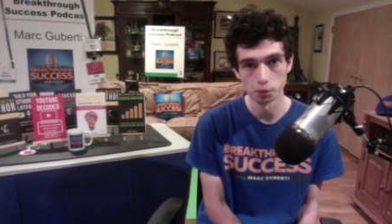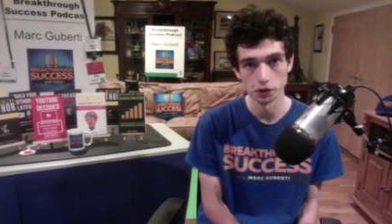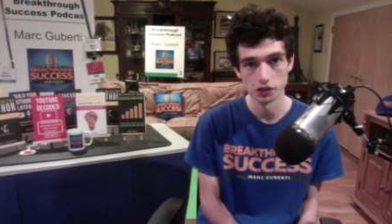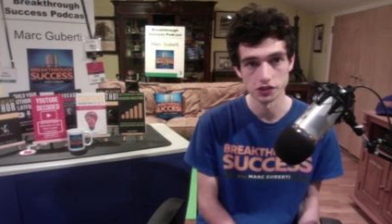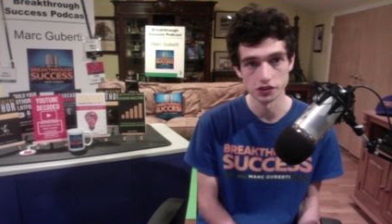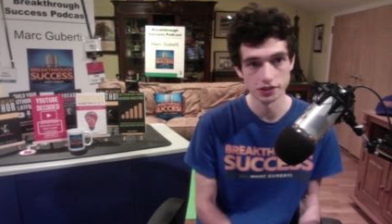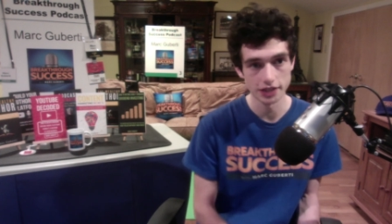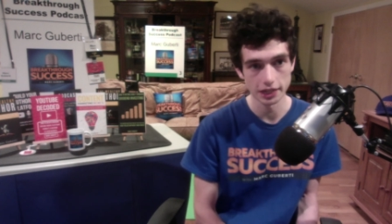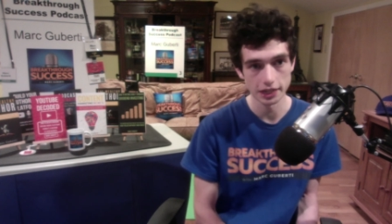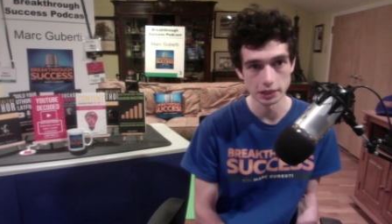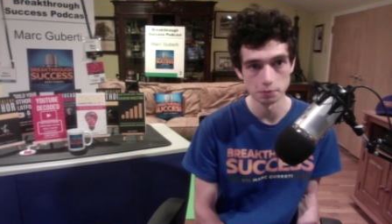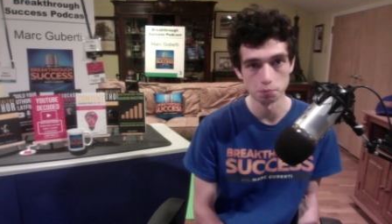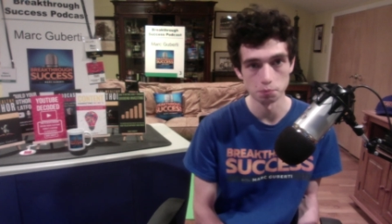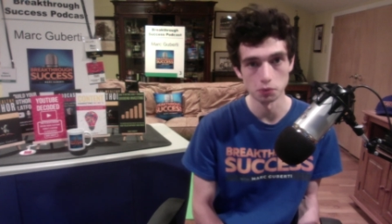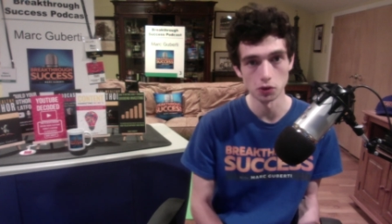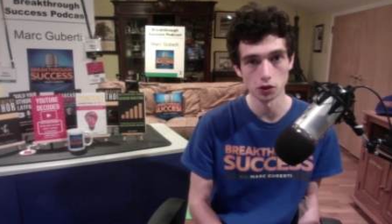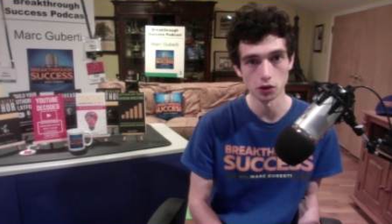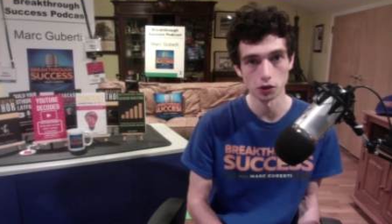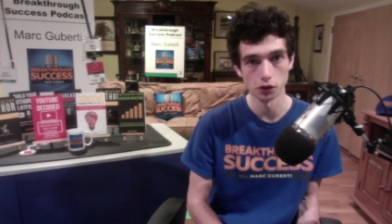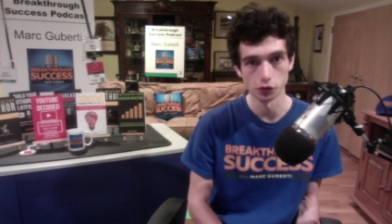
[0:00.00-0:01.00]
but a second
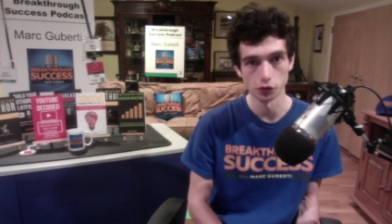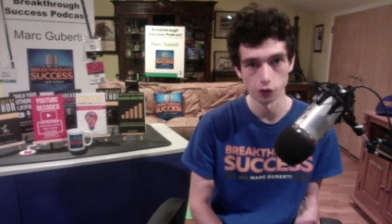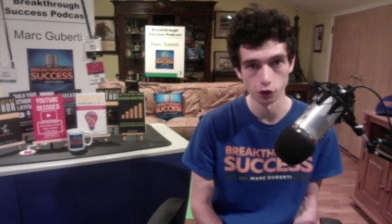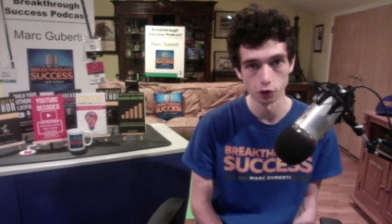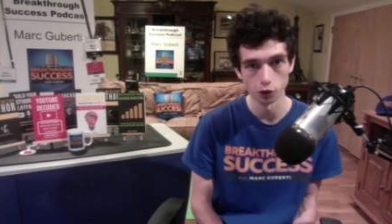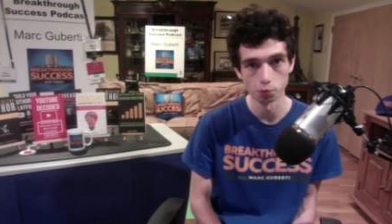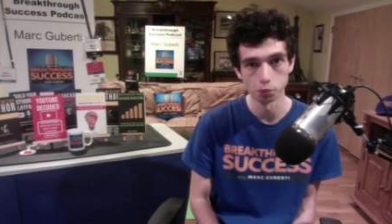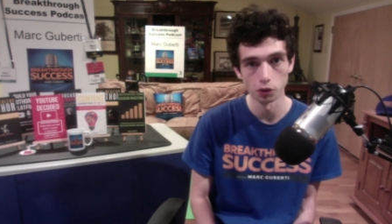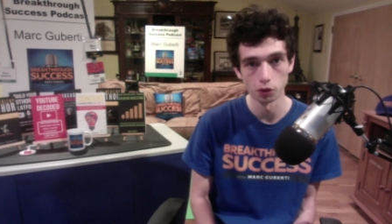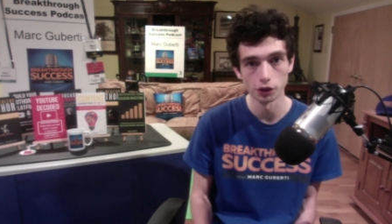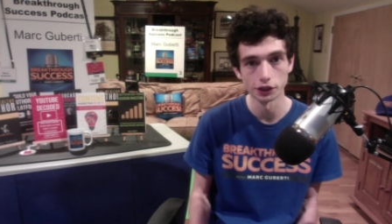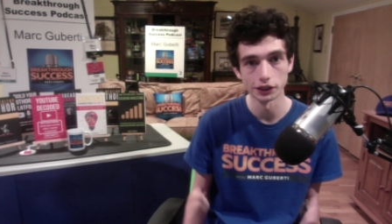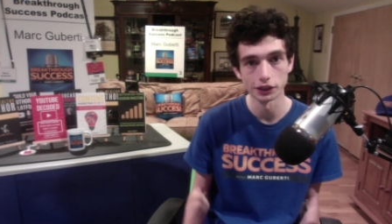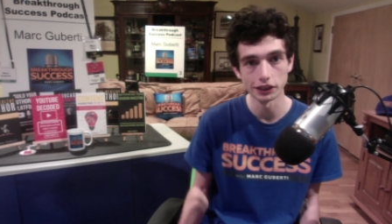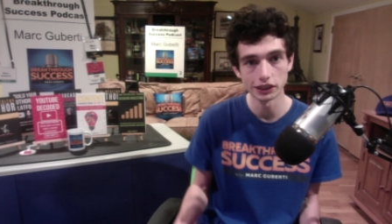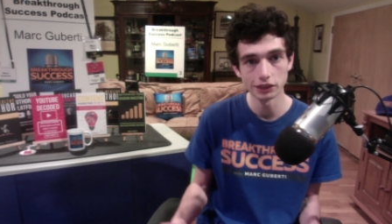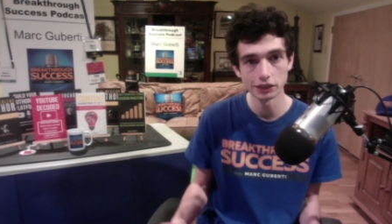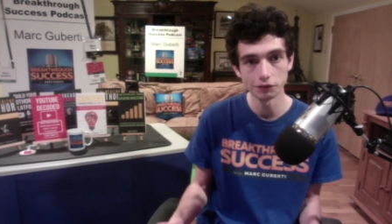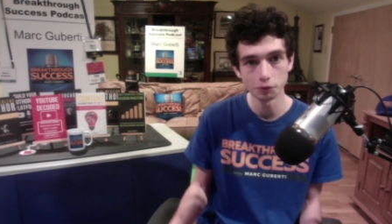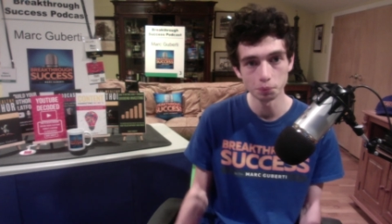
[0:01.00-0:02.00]
book, a third book, and
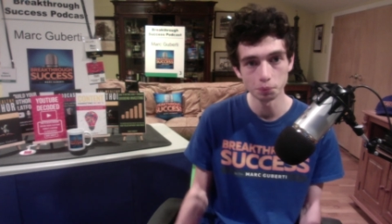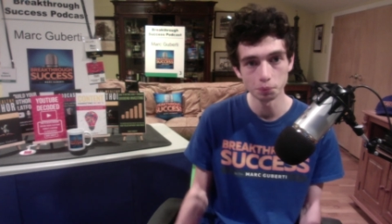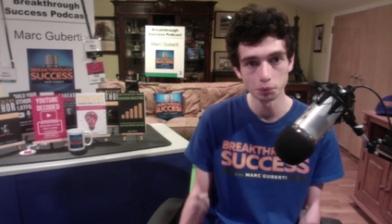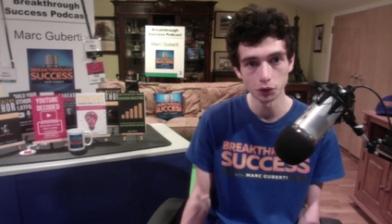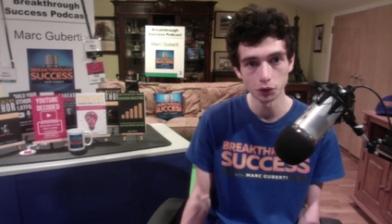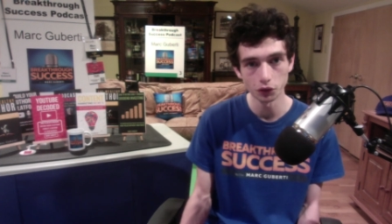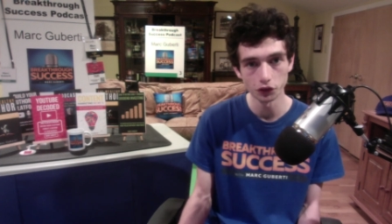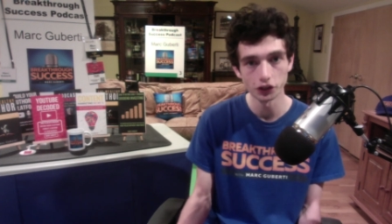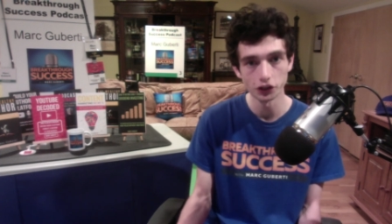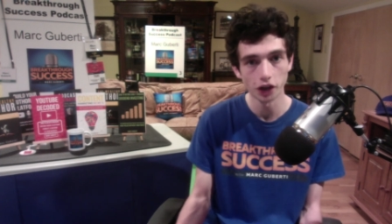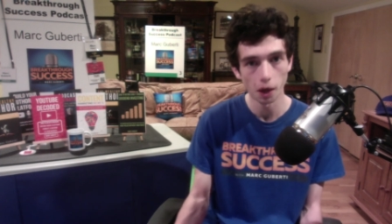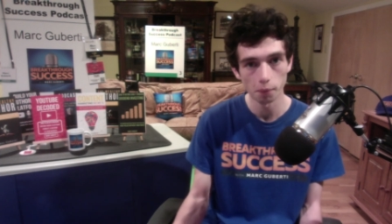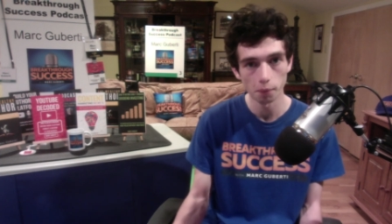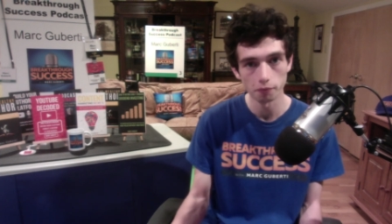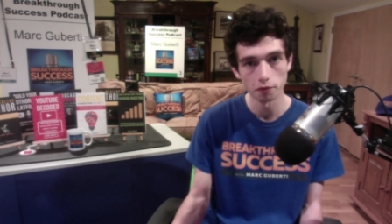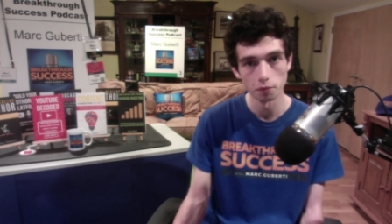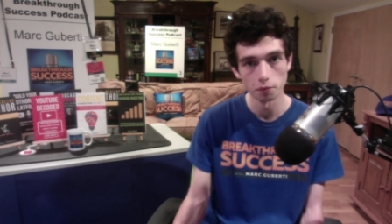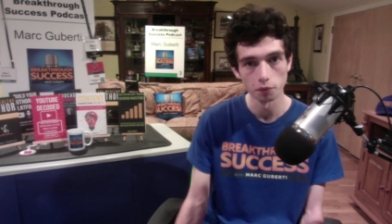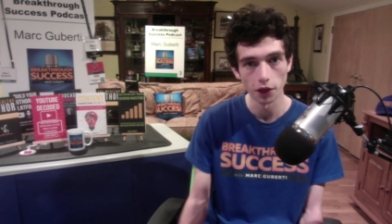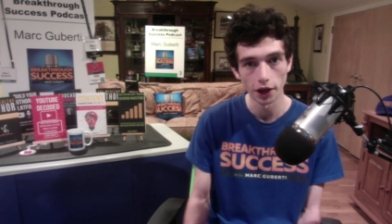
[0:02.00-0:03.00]
even building up
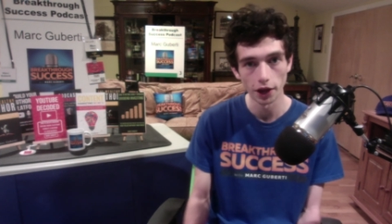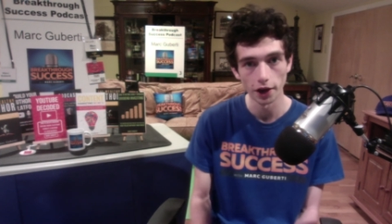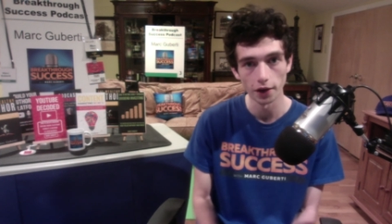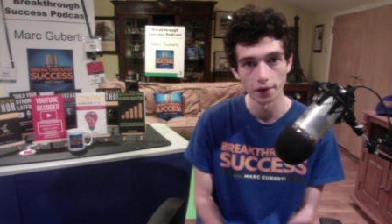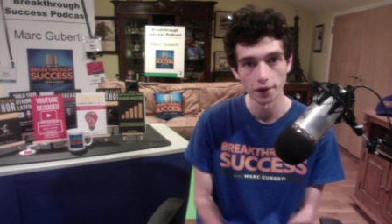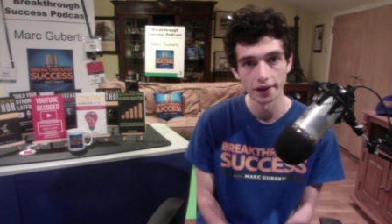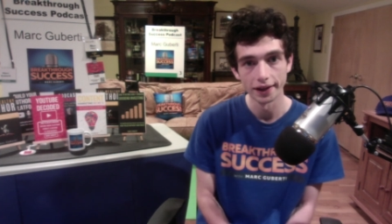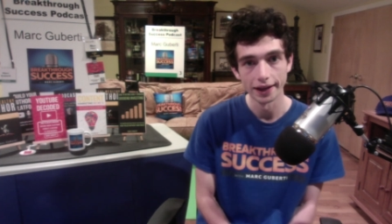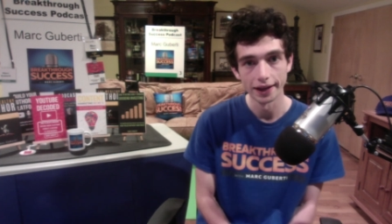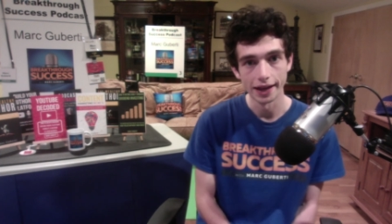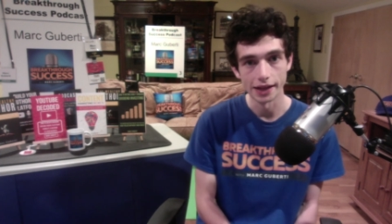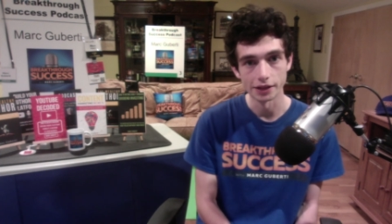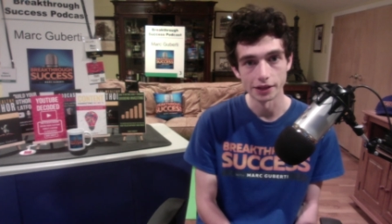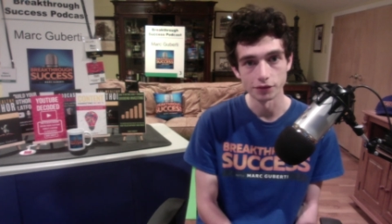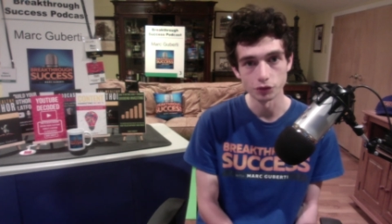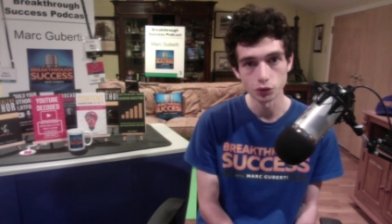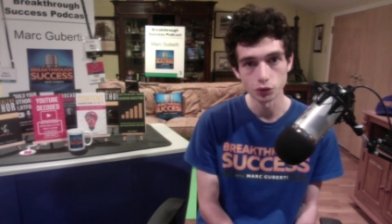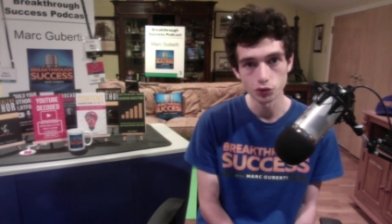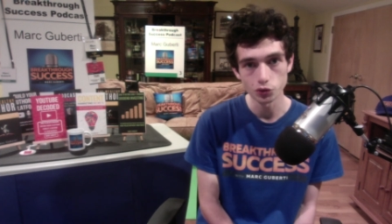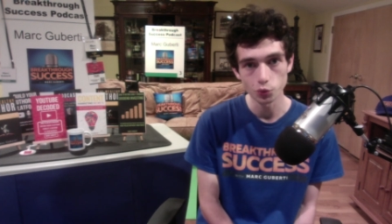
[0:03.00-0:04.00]
from there. And if
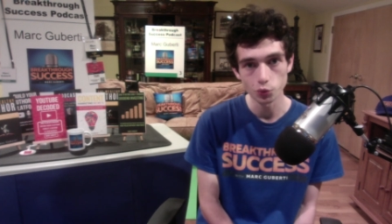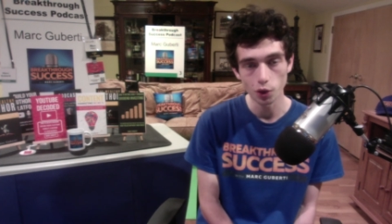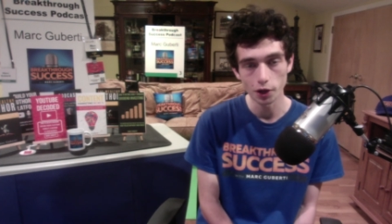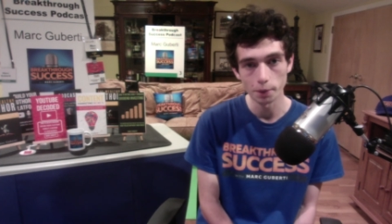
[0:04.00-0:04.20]
you do want to